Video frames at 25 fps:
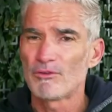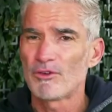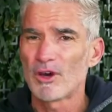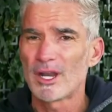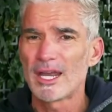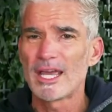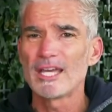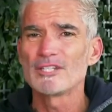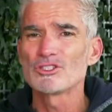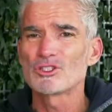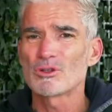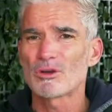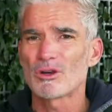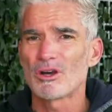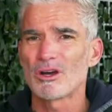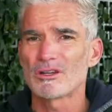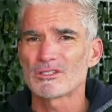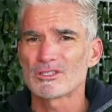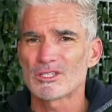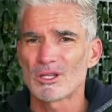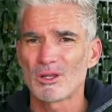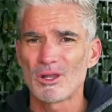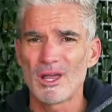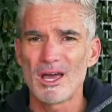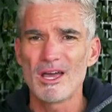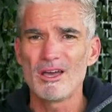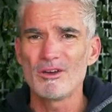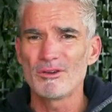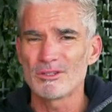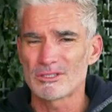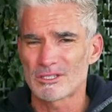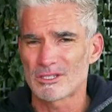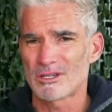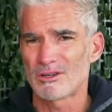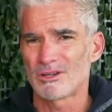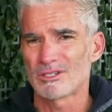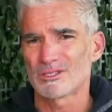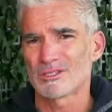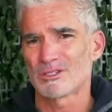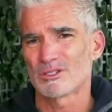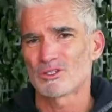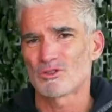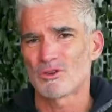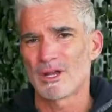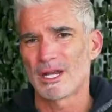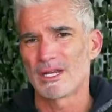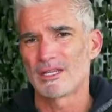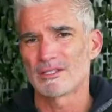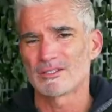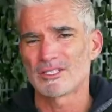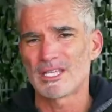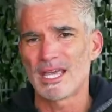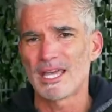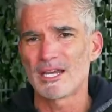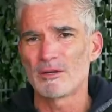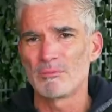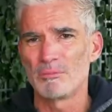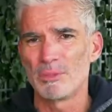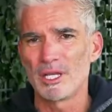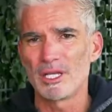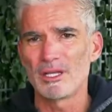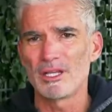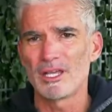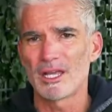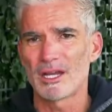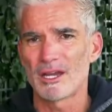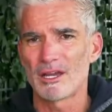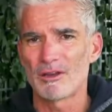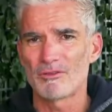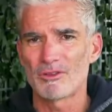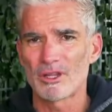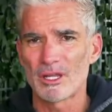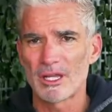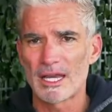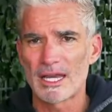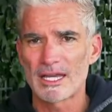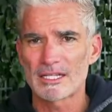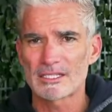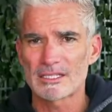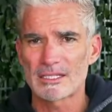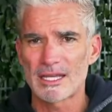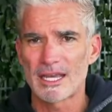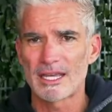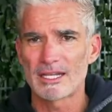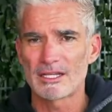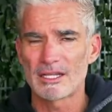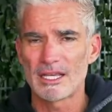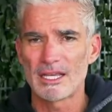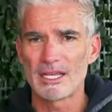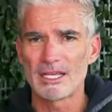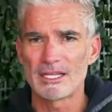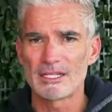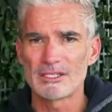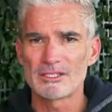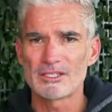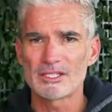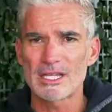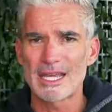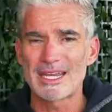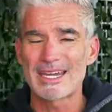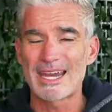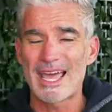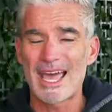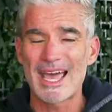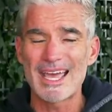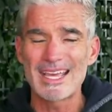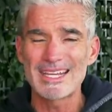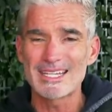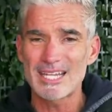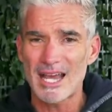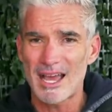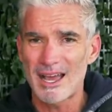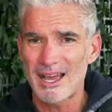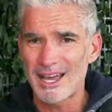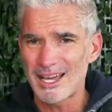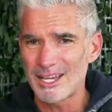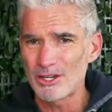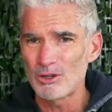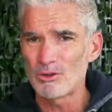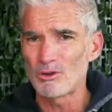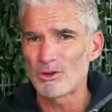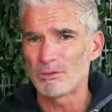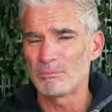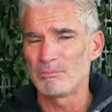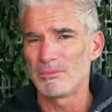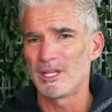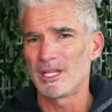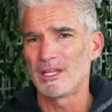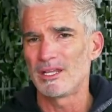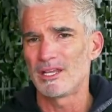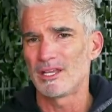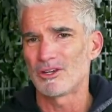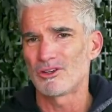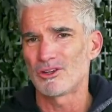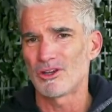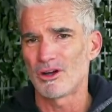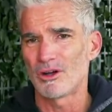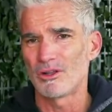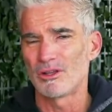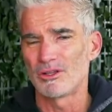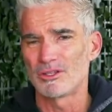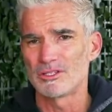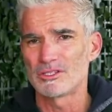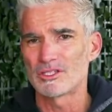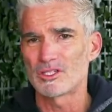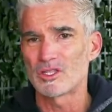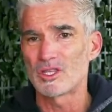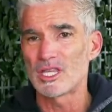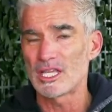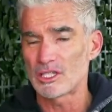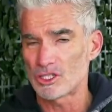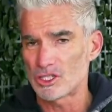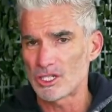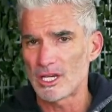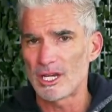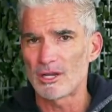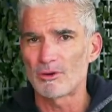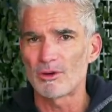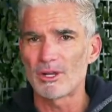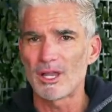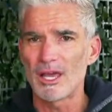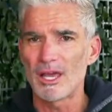the financial cost alone, it's cost Australia $10 billion over the last 8 years and $800 million this year